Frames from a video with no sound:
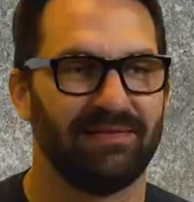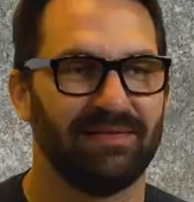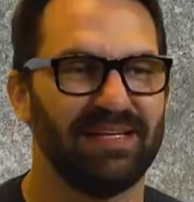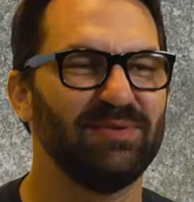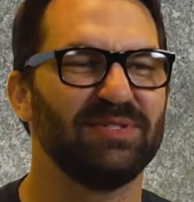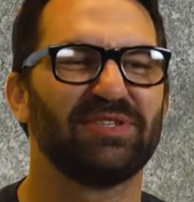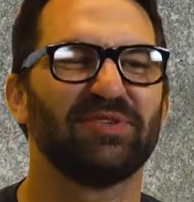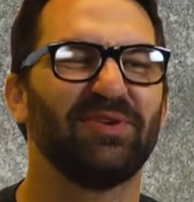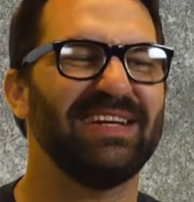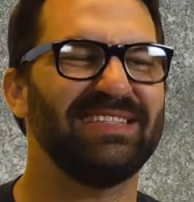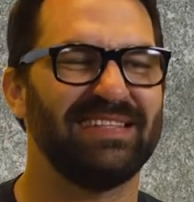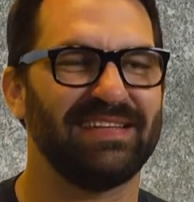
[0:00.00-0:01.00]
It was
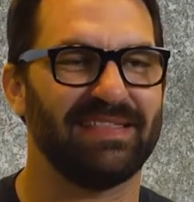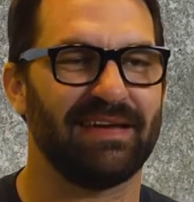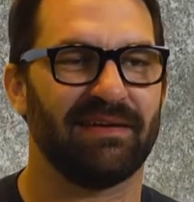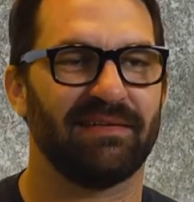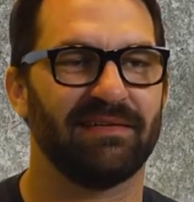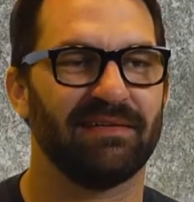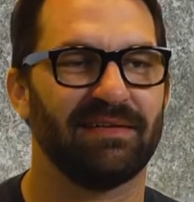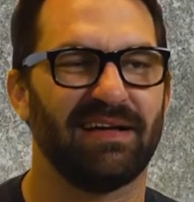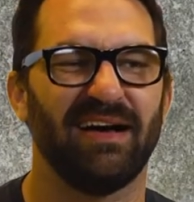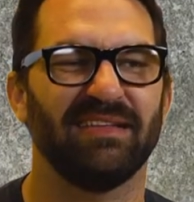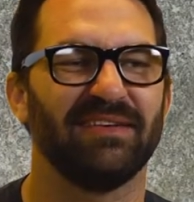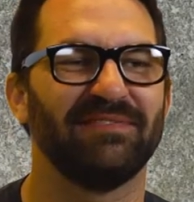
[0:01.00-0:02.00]
crazy in there. I
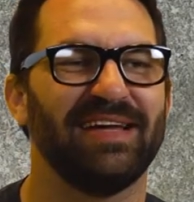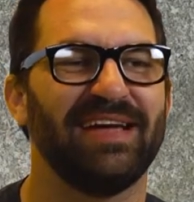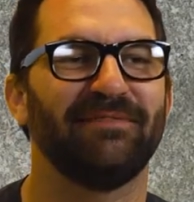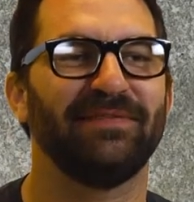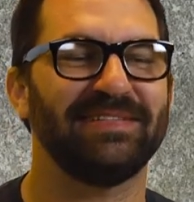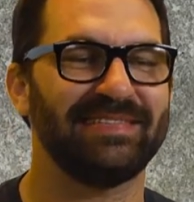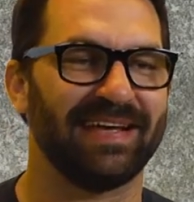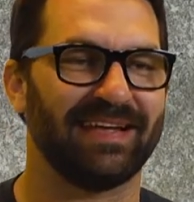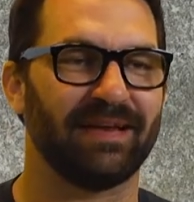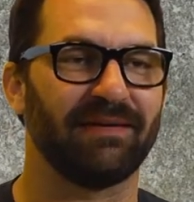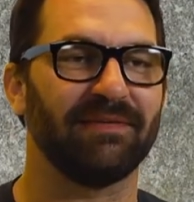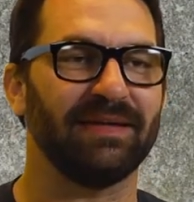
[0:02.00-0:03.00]
loved every second
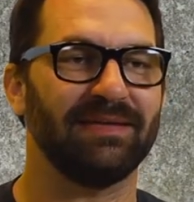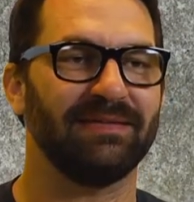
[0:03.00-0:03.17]
of it.